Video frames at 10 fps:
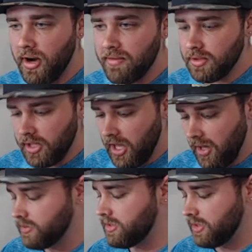after
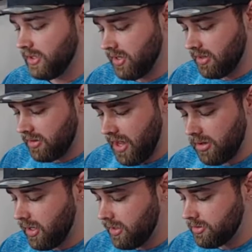games, things like that. You
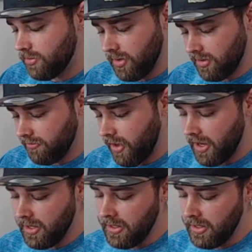can't just do it on the fly.